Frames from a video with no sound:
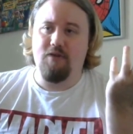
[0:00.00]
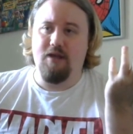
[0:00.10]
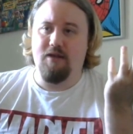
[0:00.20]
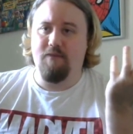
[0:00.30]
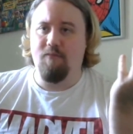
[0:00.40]

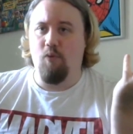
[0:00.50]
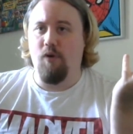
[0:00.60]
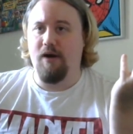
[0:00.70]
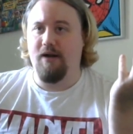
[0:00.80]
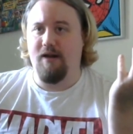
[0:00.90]
it
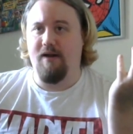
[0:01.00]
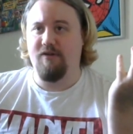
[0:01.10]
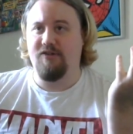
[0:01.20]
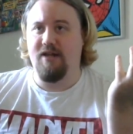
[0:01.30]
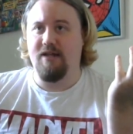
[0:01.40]
more than I
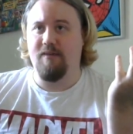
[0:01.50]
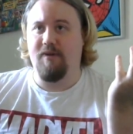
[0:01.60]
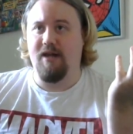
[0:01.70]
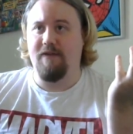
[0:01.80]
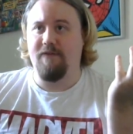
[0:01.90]
said it in my
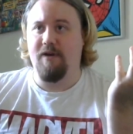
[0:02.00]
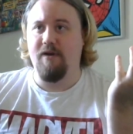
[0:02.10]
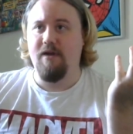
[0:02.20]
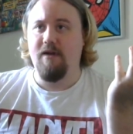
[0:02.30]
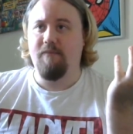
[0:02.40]
life here,
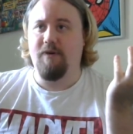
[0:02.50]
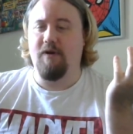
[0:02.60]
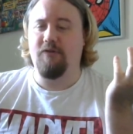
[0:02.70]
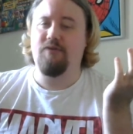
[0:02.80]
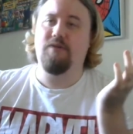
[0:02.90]

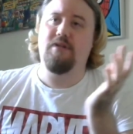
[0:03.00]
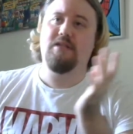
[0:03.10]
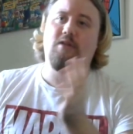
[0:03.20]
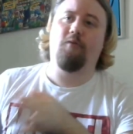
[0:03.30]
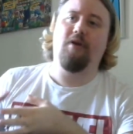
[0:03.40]
because
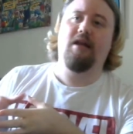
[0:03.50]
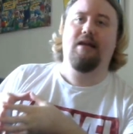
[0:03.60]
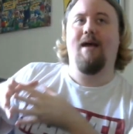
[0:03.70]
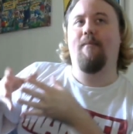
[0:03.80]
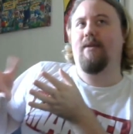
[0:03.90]
it's not really a
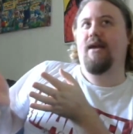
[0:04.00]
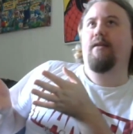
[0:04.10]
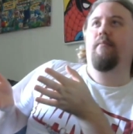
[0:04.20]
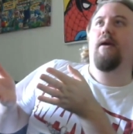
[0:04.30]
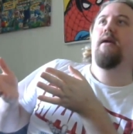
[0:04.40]
gambling
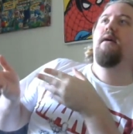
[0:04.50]
anime.